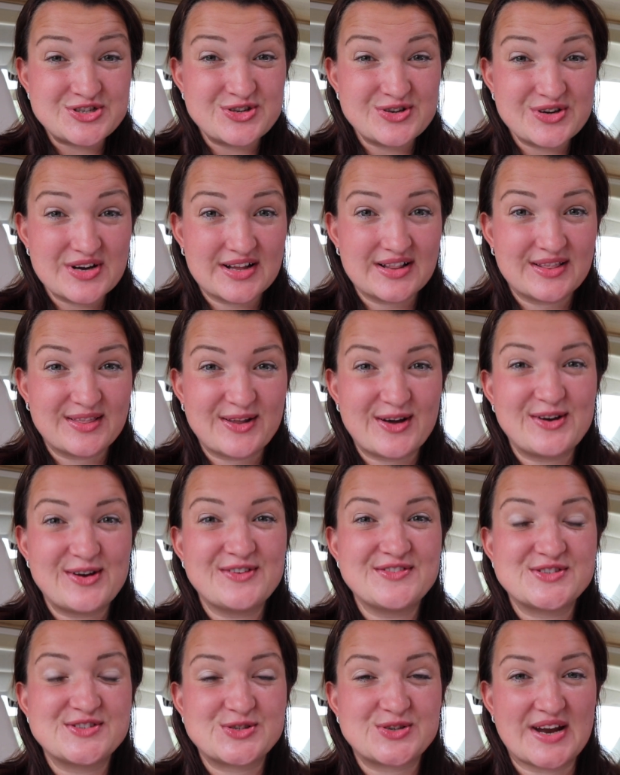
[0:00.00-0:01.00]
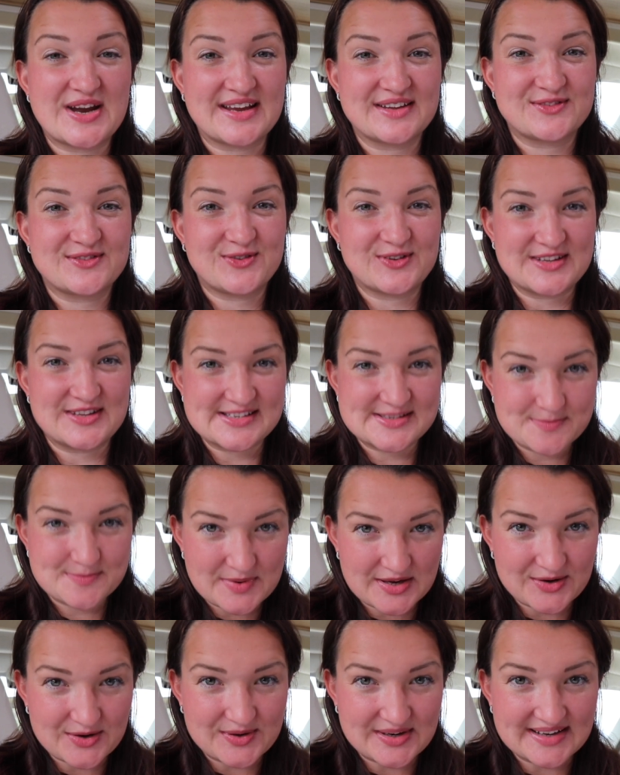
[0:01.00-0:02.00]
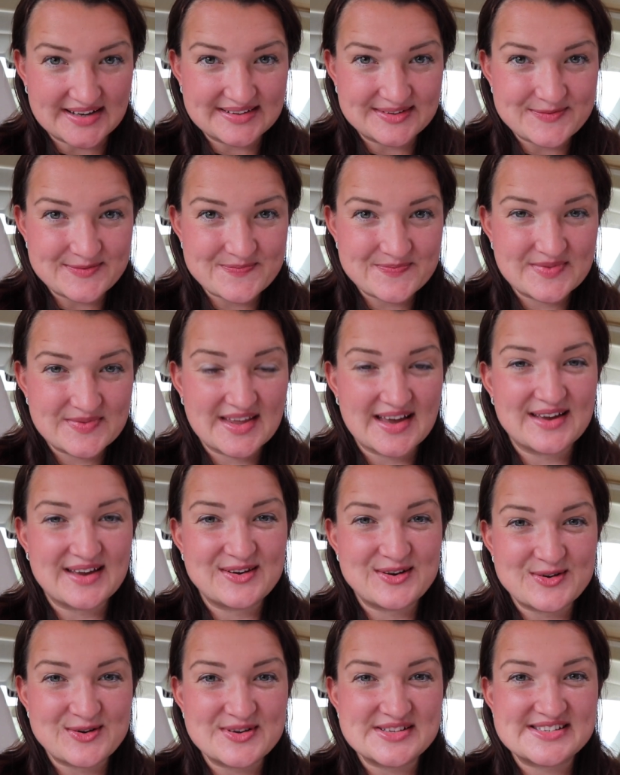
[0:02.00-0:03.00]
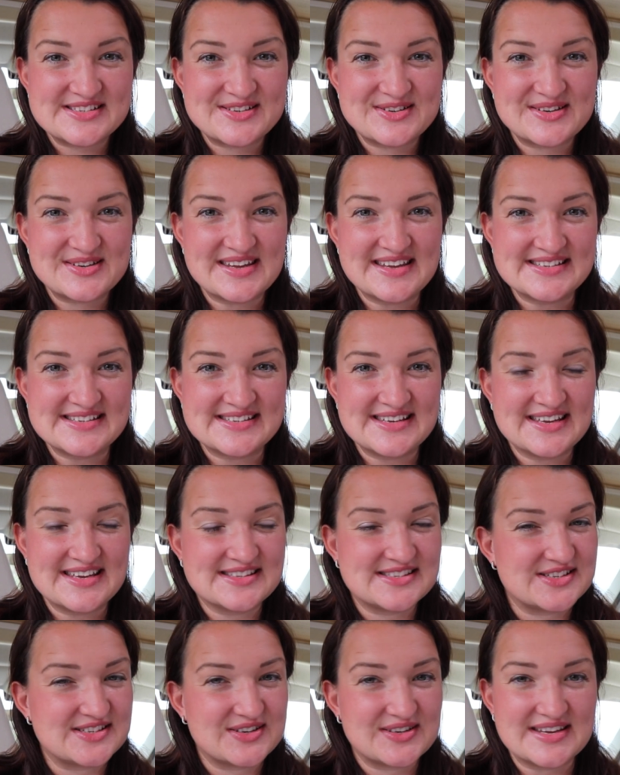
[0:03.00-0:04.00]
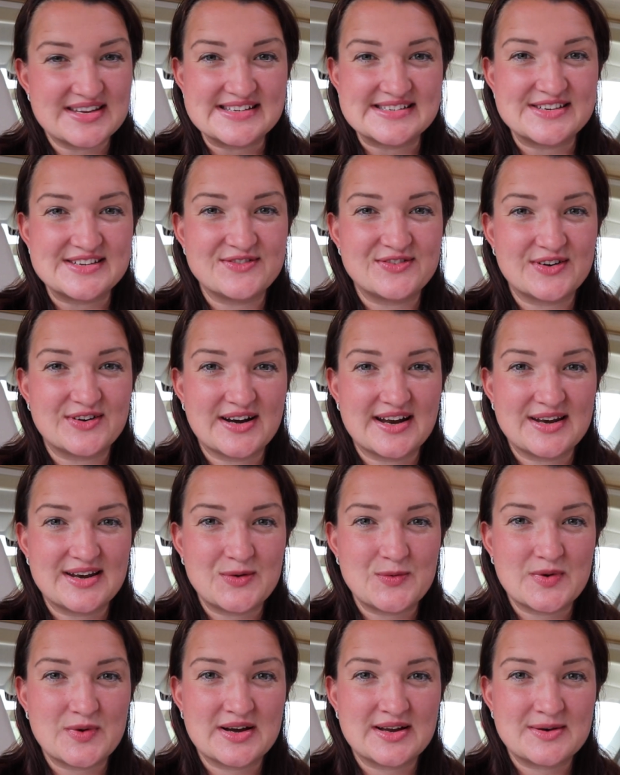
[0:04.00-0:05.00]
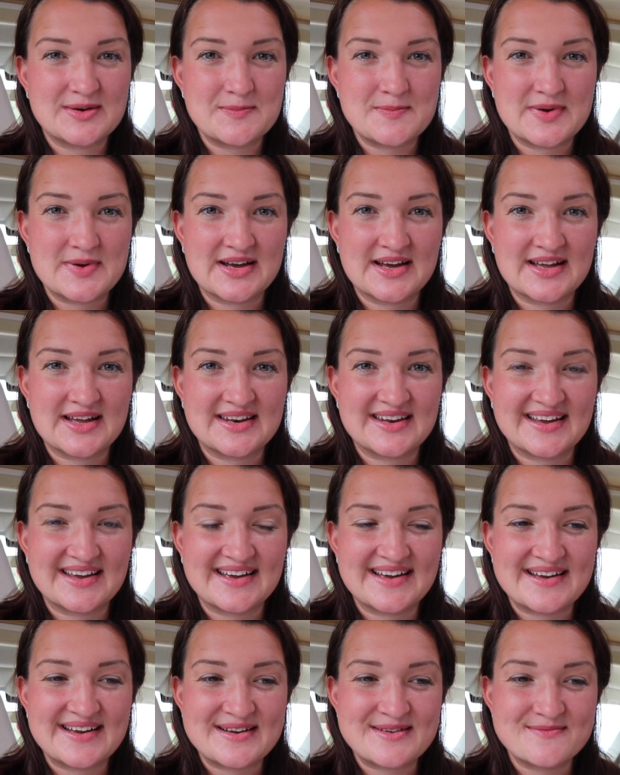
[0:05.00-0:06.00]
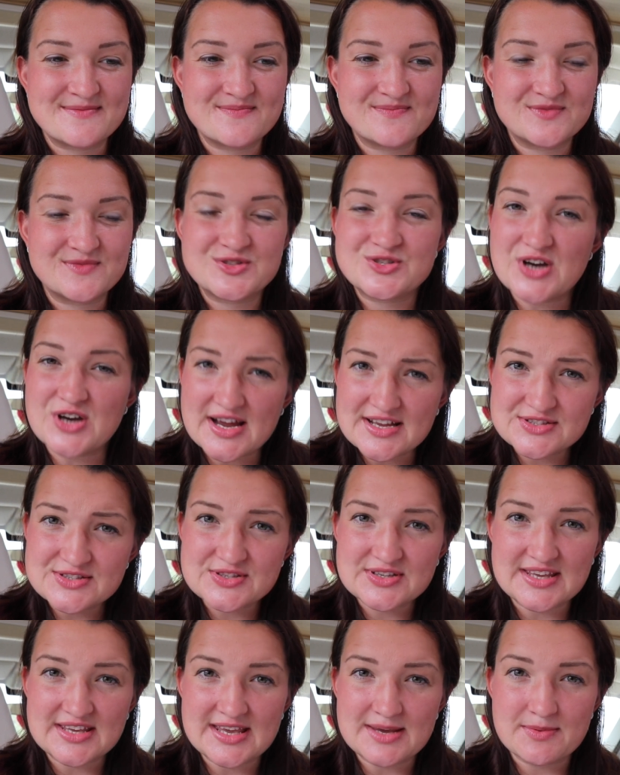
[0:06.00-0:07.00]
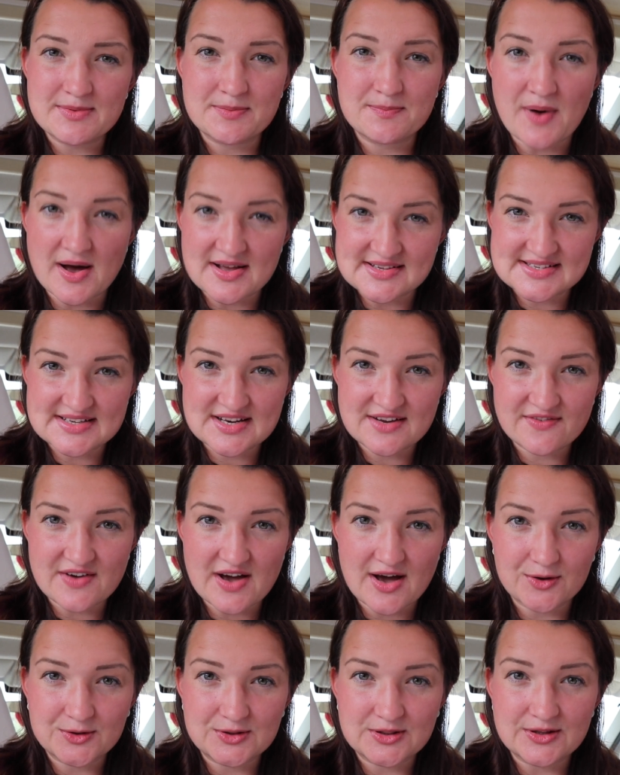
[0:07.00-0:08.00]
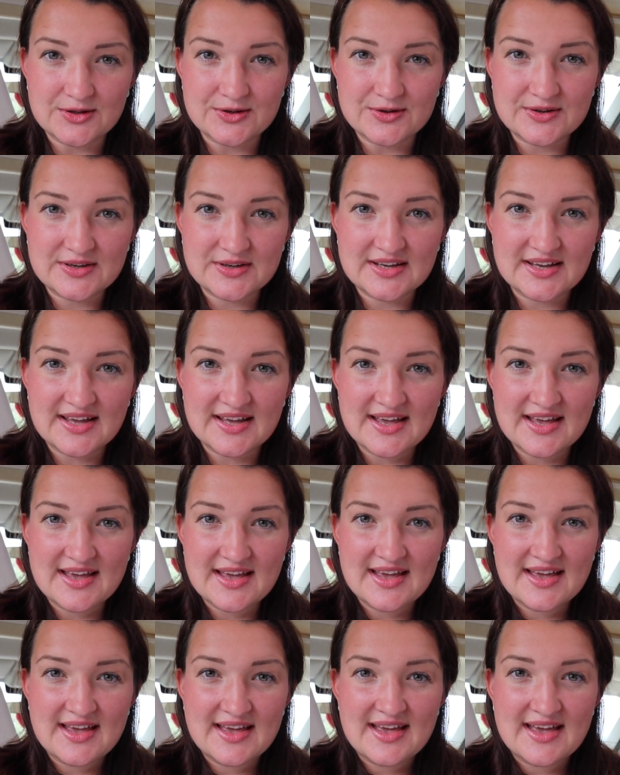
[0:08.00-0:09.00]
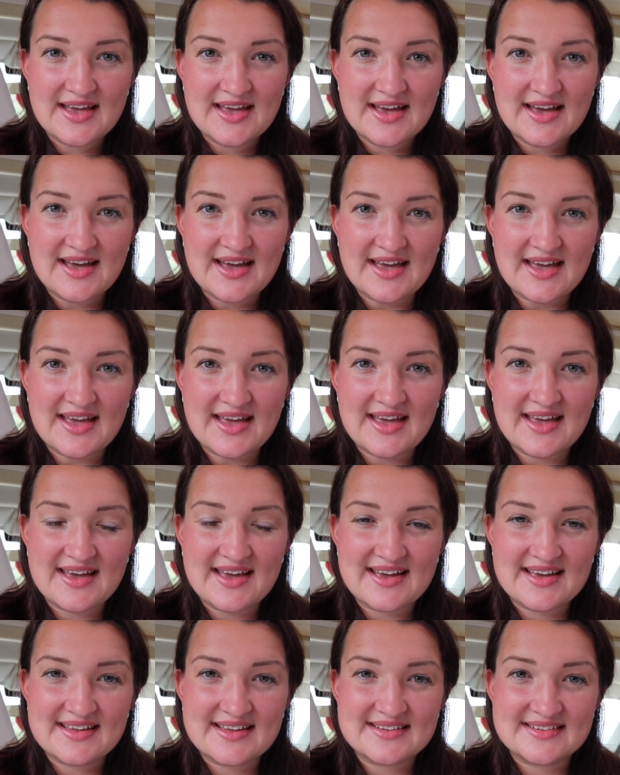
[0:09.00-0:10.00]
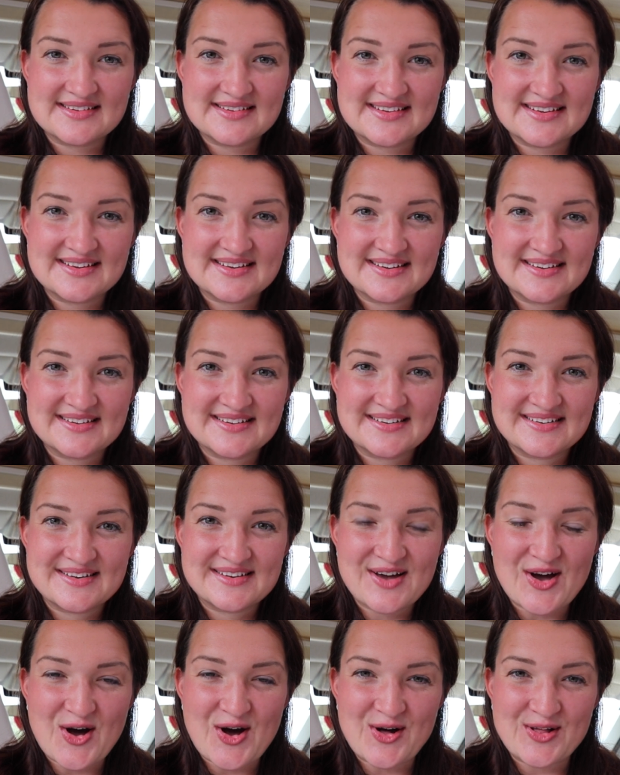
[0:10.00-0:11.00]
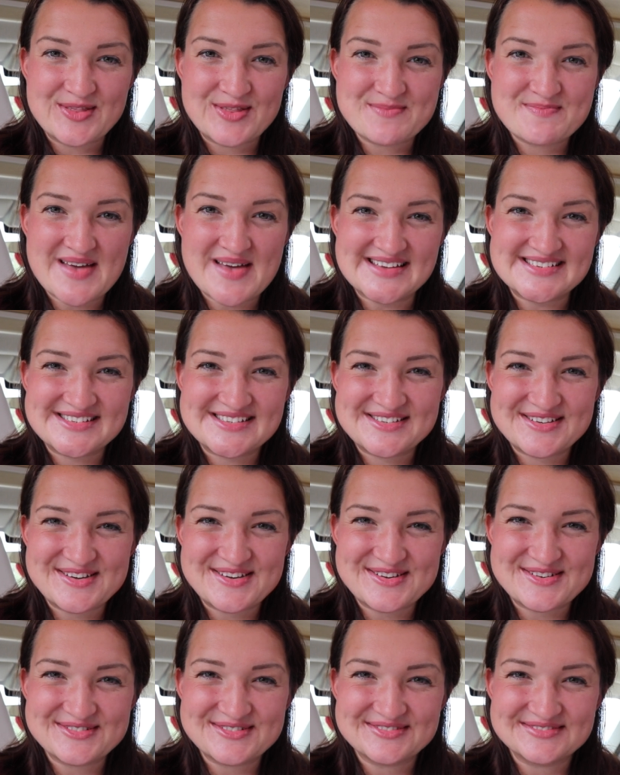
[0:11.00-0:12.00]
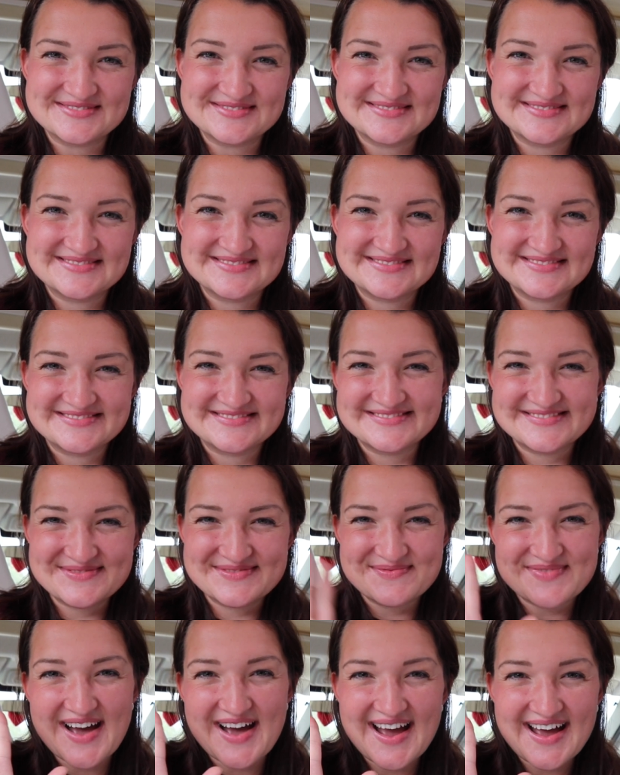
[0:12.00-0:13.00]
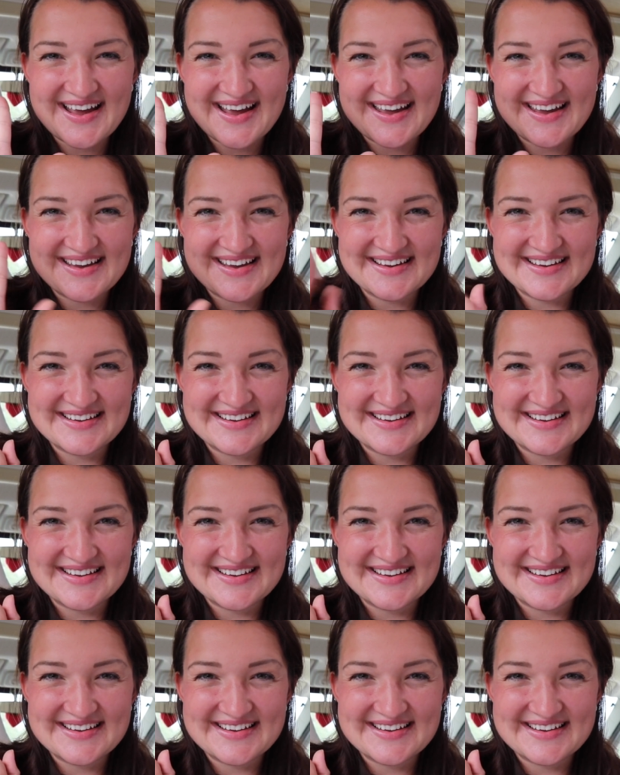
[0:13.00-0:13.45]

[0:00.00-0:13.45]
you a lot of strength for this period. I know it's not easy for anyone, but try to keep a positive outlook, and all the best to you. Bye!